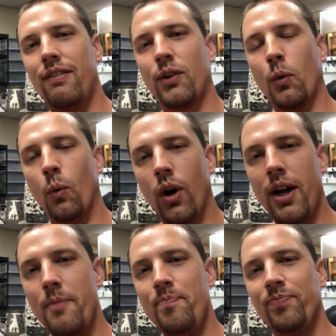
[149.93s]
for
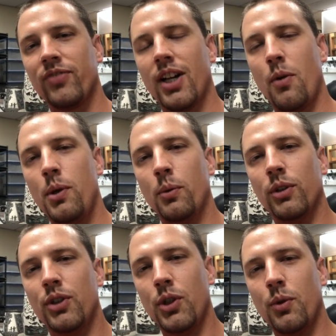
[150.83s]
what we
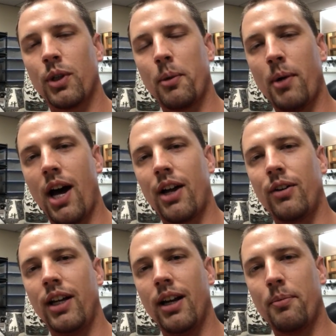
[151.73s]
will do with our
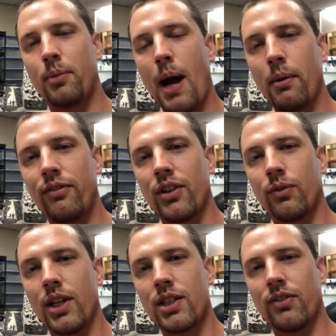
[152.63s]
pottery probably for the
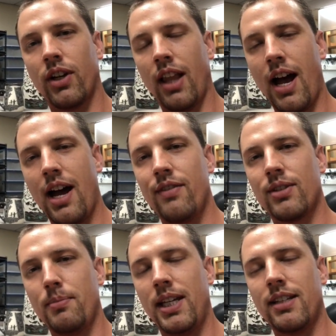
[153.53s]
rest of our
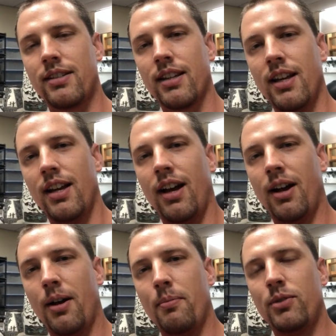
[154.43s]
lives. I mean, it's
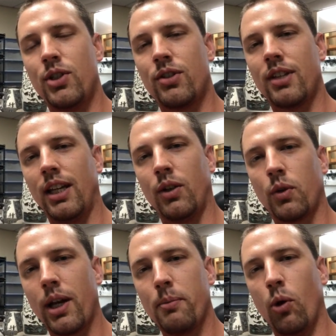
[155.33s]
just
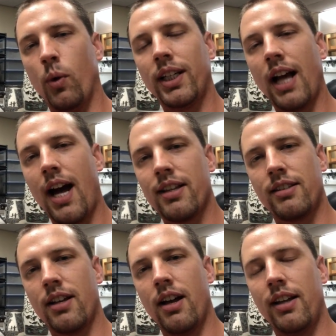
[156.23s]
incredible what God
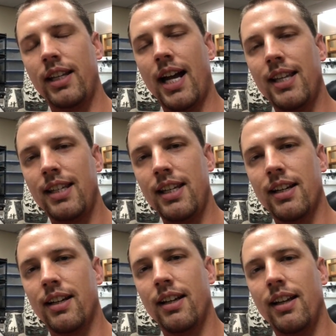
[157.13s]
has done, the
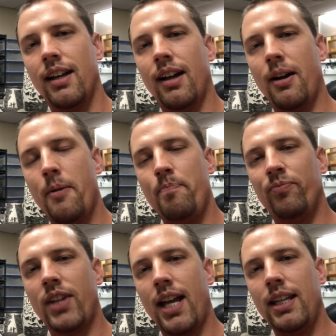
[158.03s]
idea
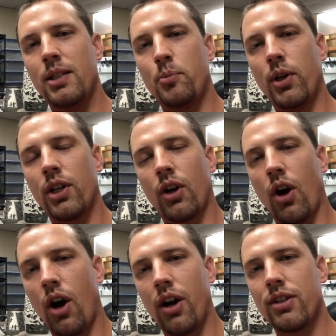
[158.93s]
that He has put in our
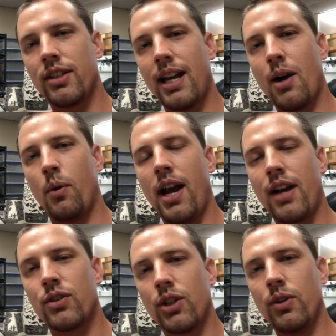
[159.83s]
hearts and how we're
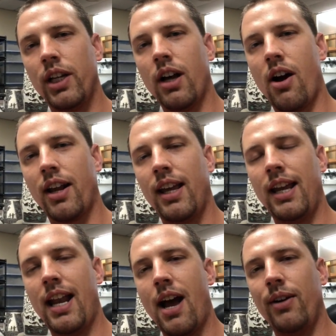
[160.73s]
executing on it,
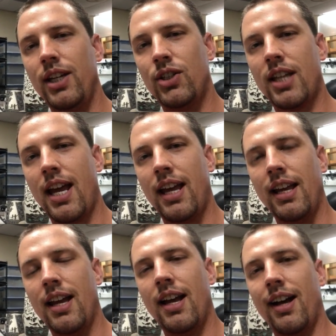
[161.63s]
and how each day
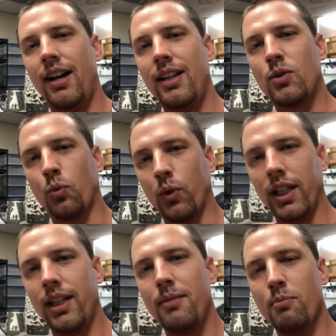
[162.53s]
it's
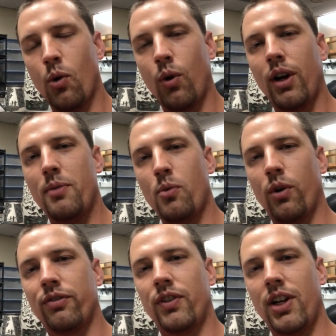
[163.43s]
really more and
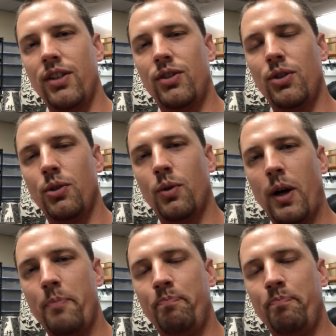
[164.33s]
more fun to